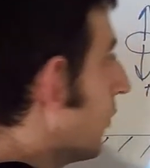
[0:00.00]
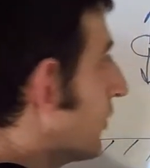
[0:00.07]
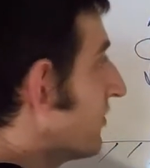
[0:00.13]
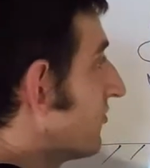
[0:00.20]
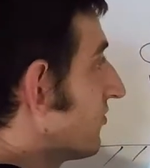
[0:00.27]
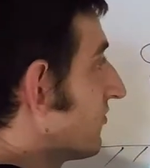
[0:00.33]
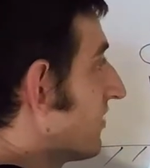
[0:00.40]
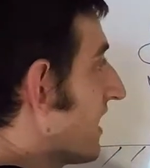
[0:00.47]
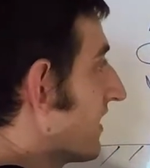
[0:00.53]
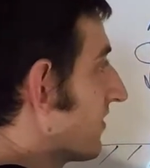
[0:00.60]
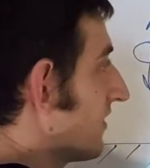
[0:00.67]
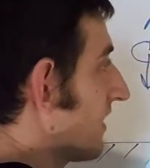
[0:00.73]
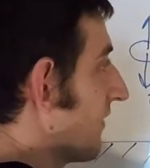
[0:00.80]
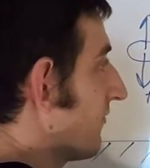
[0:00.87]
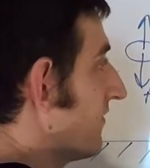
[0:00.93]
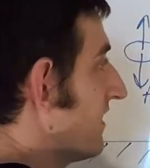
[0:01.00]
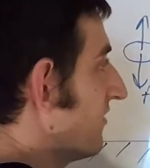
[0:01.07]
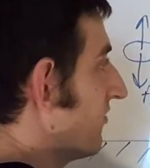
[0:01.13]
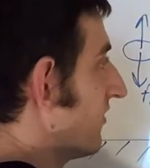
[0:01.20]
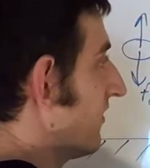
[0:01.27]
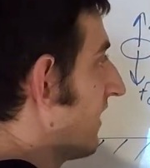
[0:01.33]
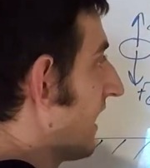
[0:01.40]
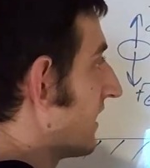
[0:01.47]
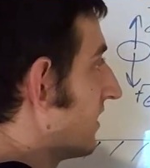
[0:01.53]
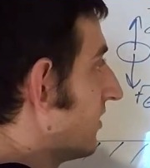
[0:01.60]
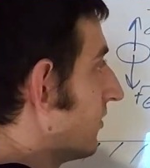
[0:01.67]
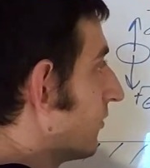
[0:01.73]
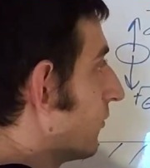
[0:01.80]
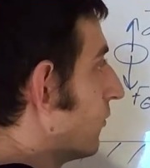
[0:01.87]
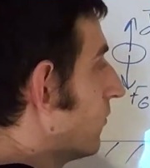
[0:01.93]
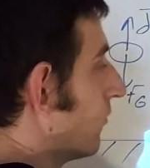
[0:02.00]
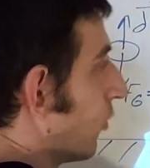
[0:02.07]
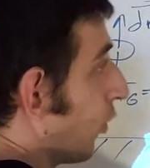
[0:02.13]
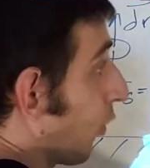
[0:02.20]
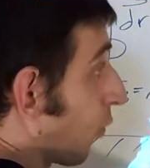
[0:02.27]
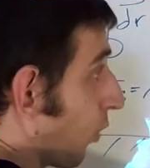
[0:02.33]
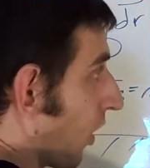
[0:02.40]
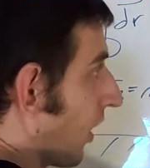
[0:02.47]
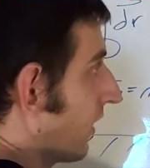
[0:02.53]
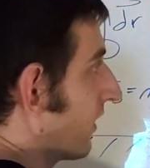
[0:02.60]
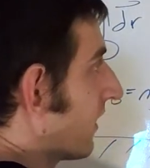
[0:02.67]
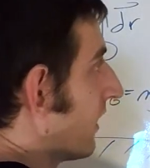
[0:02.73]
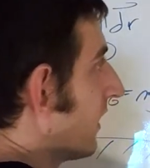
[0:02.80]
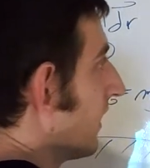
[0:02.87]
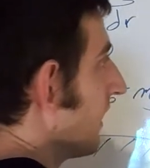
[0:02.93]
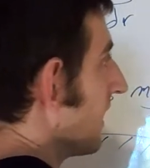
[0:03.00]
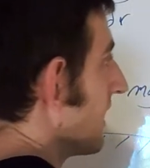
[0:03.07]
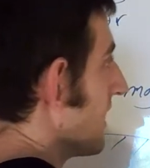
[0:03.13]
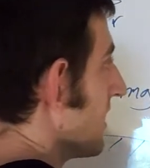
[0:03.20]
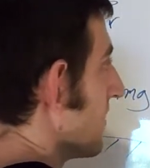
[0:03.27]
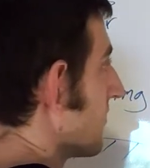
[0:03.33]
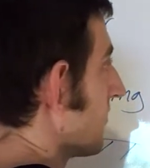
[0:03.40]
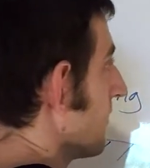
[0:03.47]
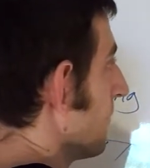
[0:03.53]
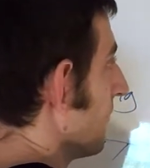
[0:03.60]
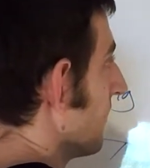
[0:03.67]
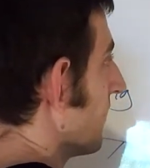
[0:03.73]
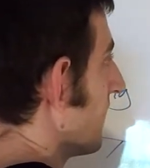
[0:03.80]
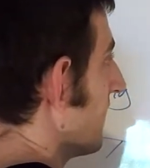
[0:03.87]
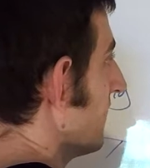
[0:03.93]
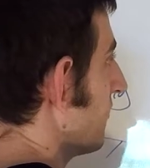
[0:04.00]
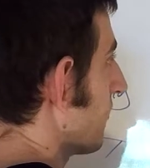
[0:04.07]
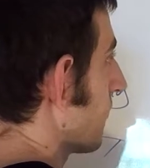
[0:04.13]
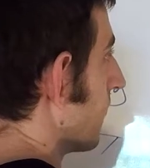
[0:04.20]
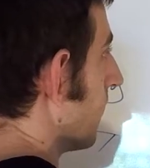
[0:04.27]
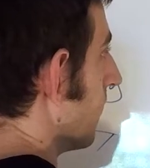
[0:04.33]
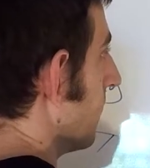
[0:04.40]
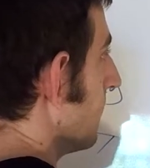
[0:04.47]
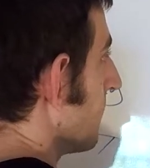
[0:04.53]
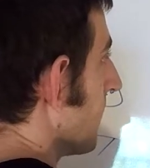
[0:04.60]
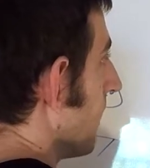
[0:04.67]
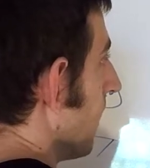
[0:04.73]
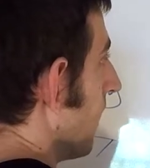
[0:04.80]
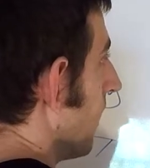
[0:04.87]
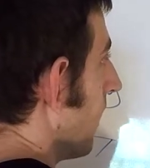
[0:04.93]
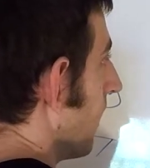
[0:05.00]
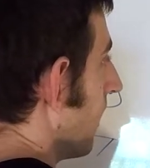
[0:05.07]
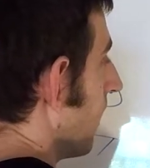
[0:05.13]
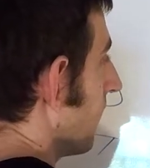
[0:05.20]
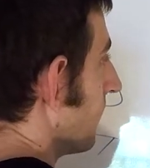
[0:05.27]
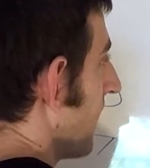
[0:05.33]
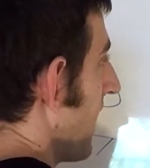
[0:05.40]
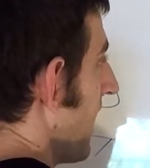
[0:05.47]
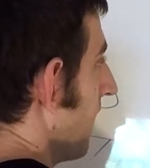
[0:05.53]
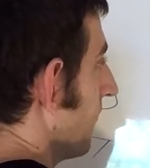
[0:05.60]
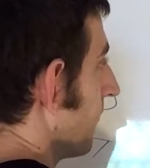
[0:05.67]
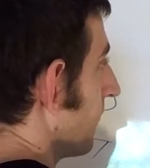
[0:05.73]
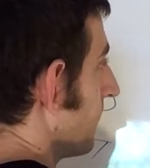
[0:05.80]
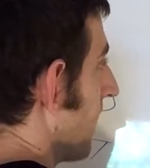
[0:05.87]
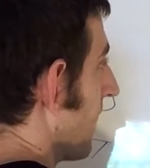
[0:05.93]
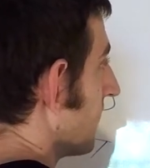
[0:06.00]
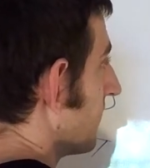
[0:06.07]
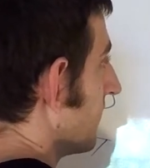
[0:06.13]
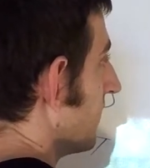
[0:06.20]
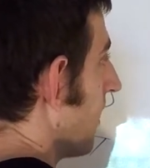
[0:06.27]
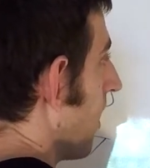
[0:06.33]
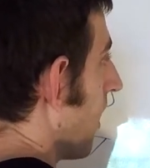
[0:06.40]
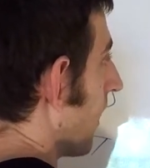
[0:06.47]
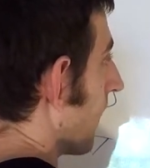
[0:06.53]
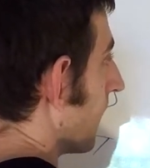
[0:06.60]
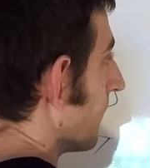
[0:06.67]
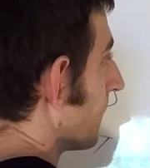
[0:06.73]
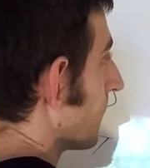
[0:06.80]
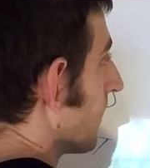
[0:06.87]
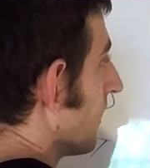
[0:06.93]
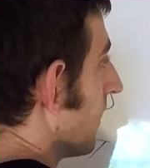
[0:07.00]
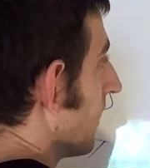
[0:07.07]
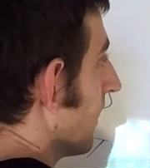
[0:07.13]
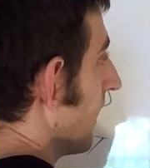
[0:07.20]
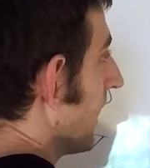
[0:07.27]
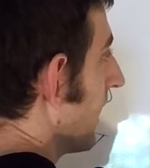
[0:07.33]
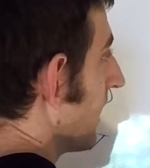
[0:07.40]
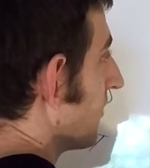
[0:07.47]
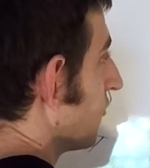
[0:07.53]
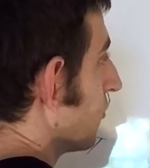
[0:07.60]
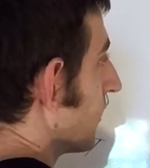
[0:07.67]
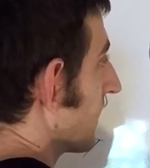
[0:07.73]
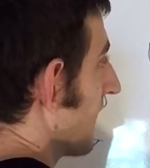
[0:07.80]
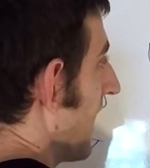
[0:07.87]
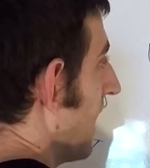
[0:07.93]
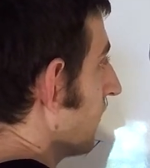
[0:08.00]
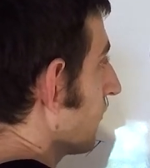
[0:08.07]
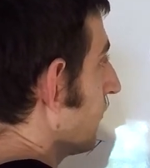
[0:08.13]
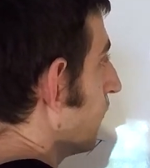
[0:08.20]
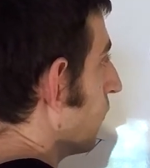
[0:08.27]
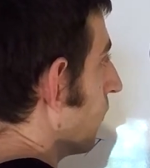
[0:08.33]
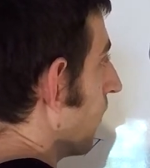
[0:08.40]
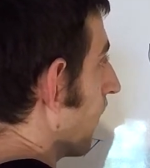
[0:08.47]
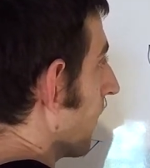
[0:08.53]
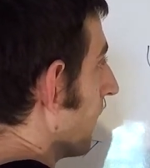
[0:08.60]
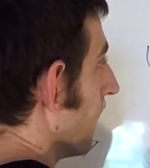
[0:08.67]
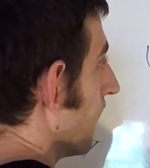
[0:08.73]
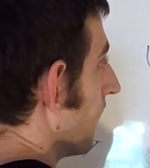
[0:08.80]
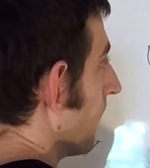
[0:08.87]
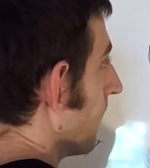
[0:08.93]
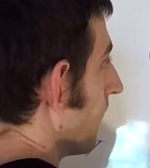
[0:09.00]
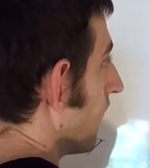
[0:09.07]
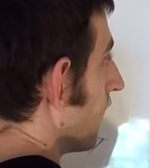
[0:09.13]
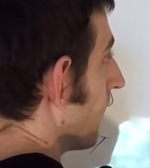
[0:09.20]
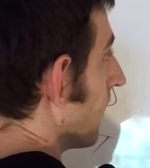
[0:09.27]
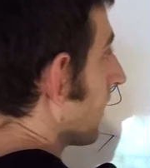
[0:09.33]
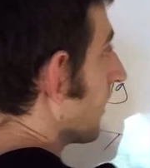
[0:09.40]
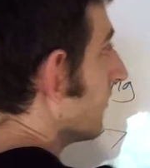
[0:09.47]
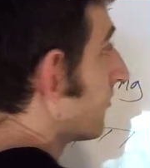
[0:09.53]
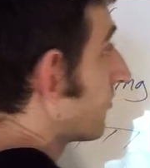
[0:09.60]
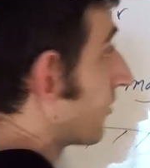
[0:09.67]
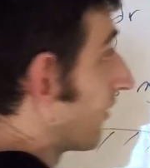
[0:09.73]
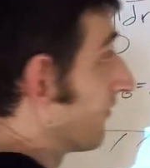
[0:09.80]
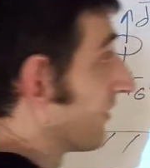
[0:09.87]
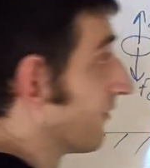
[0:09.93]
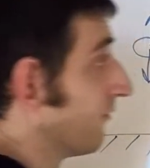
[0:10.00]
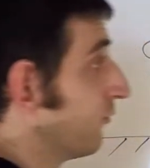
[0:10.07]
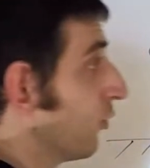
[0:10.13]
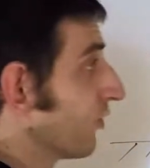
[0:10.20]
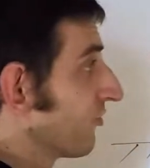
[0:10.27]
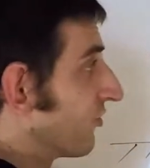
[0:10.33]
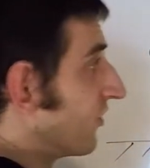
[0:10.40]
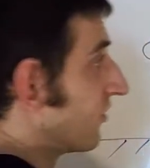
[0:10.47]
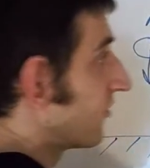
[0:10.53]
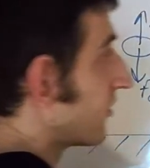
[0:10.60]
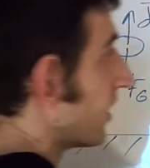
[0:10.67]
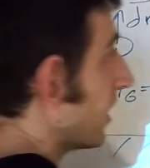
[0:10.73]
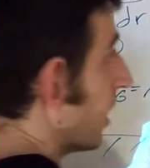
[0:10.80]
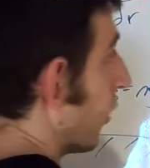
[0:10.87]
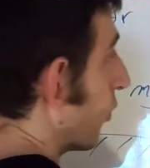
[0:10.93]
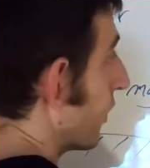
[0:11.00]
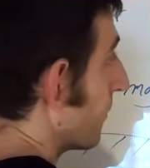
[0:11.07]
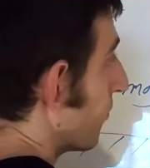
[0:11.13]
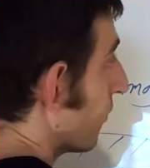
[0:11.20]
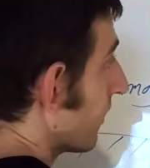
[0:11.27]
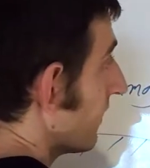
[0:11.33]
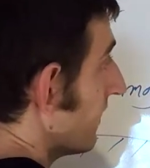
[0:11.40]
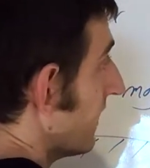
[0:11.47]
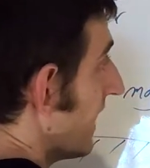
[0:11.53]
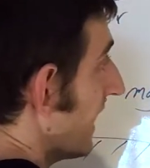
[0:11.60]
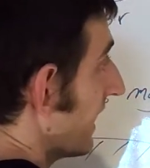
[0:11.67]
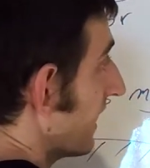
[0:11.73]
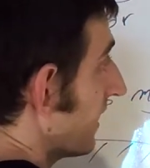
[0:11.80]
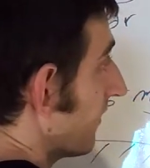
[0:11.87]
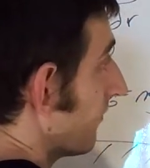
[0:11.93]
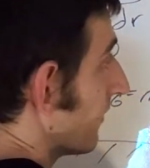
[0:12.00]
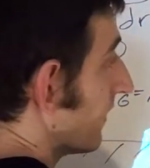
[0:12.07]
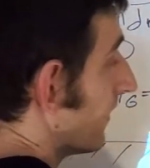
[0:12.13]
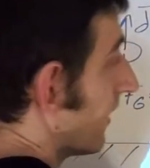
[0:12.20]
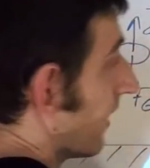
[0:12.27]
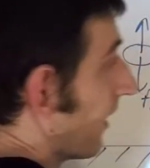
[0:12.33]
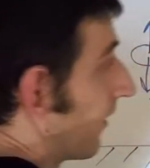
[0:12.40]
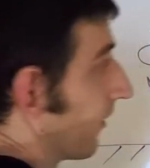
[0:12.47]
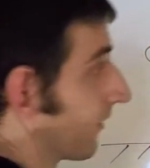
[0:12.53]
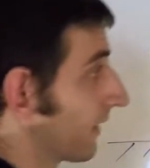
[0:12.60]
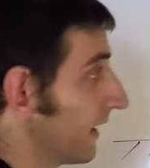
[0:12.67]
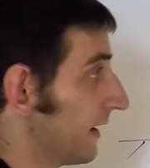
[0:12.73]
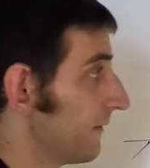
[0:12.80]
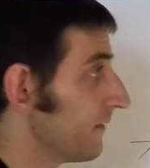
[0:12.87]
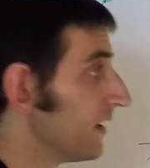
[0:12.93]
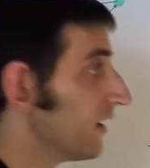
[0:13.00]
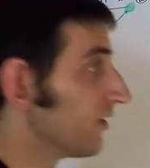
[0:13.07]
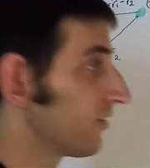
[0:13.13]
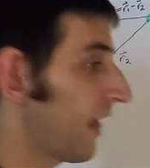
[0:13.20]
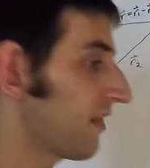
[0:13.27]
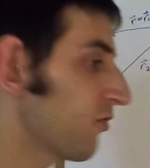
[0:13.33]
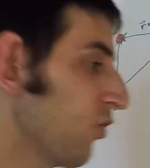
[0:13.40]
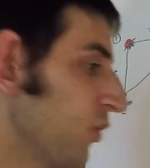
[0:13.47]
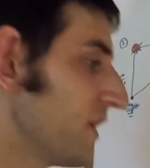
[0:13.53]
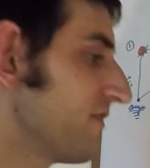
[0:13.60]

we just take the definition that U, or work, is simply the integral of f dot dr. And to account for conservative forces, we put a negative in there, okay? So that's what we